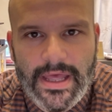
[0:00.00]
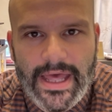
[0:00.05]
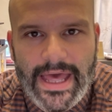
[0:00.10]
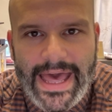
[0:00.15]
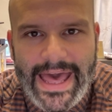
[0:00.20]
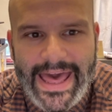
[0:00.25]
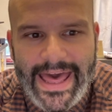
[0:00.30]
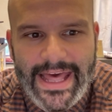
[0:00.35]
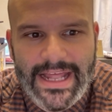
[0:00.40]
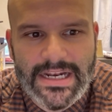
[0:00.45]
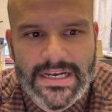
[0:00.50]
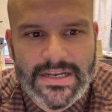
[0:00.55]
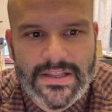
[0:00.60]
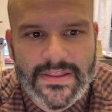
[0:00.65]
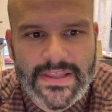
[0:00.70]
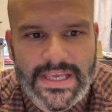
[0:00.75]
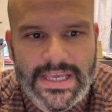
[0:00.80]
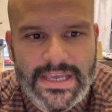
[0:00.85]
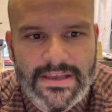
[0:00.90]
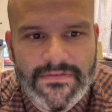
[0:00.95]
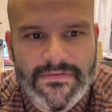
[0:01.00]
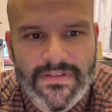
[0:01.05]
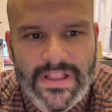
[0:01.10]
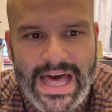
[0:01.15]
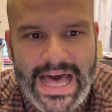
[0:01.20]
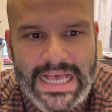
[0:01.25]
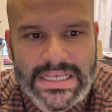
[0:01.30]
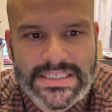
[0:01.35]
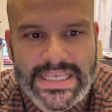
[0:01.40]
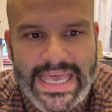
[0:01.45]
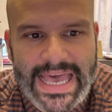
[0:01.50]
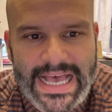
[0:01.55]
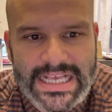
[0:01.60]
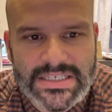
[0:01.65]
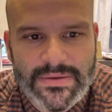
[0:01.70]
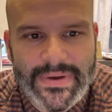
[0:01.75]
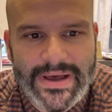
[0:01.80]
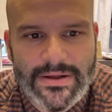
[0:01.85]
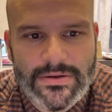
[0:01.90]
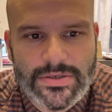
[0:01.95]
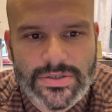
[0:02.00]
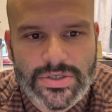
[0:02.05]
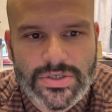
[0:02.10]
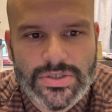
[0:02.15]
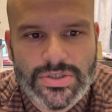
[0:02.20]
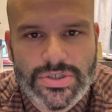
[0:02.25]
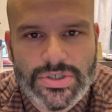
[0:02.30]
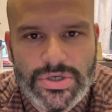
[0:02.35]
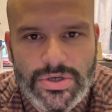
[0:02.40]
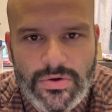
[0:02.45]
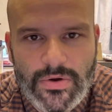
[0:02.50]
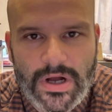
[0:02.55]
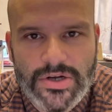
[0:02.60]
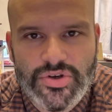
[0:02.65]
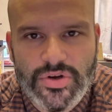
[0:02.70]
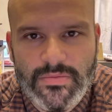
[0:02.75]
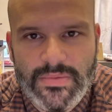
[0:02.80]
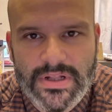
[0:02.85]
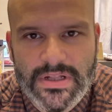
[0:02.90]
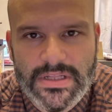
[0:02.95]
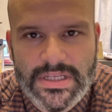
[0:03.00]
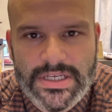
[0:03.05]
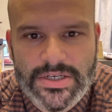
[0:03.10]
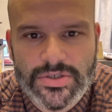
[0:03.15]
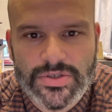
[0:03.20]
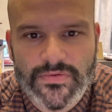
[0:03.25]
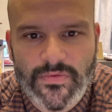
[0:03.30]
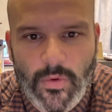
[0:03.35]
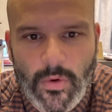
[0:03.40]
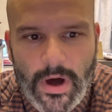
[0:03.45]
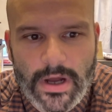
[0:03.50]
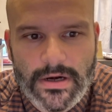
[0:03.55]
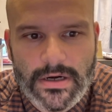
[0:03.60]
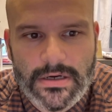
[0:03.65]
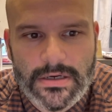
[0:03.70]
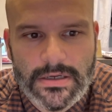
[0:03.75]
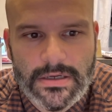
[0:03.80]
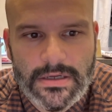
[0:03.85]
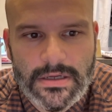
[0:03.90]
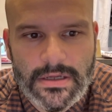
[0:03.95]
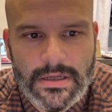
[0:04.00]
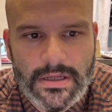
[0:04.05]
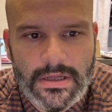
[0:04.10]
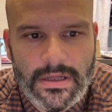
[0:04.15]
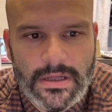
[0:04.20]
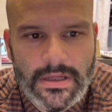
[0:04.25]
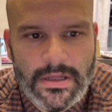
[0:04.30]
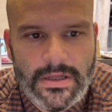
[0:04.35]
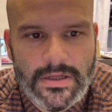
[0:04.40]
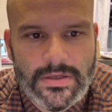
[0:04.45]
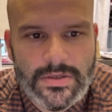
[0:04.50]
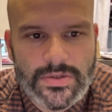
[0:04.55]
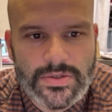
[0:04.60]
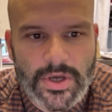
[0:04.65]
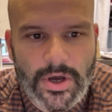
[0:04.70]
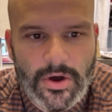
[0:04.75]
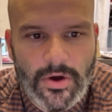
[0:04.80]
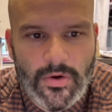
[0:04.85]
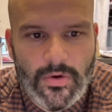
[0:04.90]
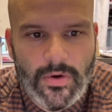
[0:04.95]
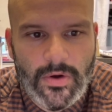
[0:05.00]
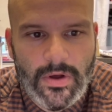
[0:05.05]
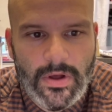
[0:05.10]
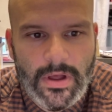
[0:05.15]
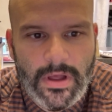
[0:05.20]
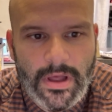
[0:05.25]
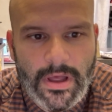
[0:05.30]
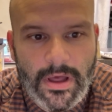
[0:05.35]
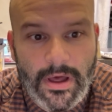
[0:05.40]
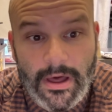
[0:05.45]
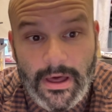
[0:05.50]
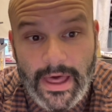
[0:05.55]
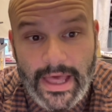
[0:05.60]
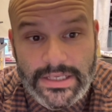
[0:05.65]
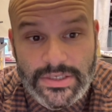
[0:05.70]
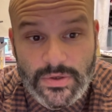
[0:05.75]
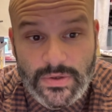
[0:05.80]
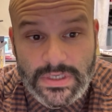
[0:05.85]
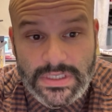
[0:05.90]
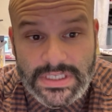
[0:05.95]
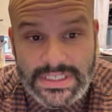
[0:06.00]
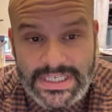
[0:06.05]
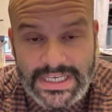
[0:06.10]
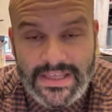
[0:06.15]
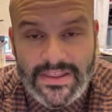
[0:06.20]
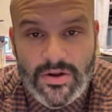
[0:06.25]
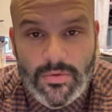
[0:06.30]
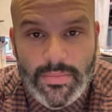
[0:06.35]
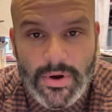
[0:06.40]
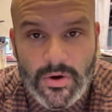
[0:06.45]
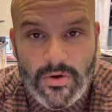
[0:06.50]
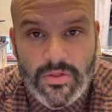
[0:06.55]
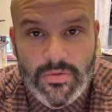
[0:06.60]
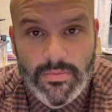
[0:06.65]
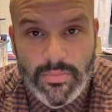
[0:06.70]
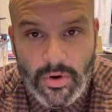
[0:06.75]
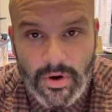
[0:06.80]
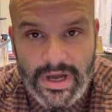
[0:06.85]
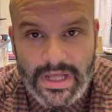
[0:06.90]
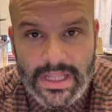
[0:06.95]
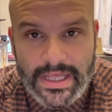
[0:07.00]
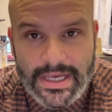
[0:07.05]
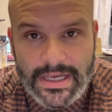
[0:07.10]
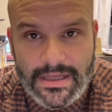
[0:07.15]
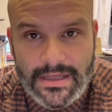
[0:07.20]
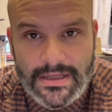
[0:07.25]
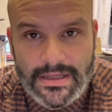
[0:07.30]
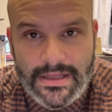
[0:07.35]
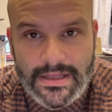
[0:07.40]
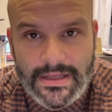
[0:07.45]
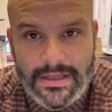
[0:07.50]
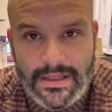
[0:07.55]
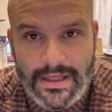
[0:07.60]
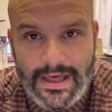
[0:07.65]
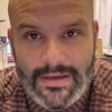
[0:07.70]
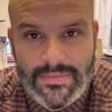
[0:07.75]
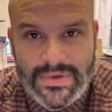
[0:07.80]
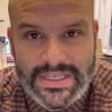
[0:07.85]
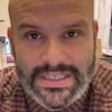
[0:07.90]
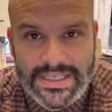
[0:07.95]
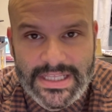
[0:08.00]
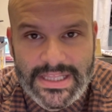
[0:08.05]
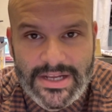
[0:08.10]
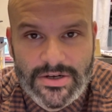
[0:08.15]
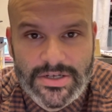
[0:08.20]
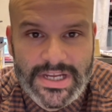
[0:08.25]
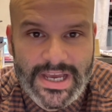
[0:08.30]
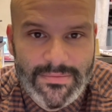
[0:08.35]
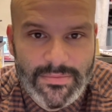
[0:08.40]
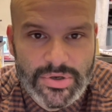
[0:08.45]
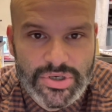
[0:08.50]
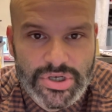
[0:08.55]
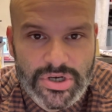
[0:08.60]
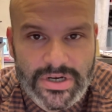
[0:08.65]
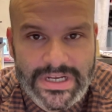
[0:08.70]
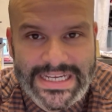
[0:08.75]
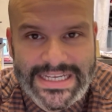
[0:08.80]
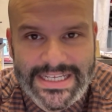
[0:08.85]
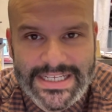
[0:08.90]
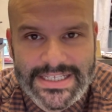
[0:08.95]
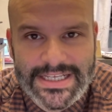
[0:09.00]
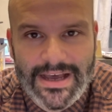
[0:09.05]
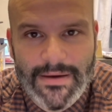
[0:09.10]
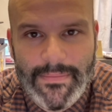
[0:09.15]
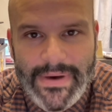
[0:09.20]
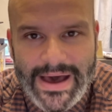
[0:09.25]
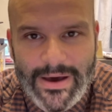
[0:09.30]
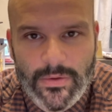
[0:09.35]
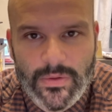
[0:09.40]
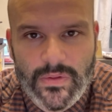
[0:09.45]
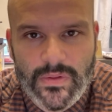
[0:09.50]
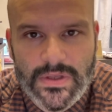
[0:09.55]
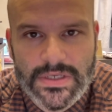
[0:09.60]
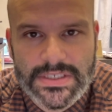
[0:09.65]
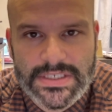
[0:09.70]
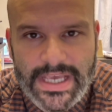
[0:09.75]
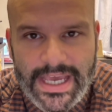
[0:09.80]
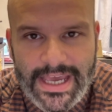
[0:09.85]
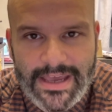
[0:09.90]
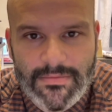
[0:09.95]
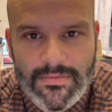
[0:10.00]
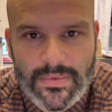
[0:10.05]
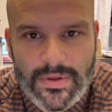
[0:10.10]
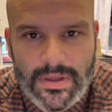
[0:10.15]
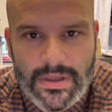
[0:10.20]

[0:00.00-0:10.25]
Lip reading: and the flask has about 200 milliliters of water. So as you can see, they're both boiling. That means that their temperature is about the same.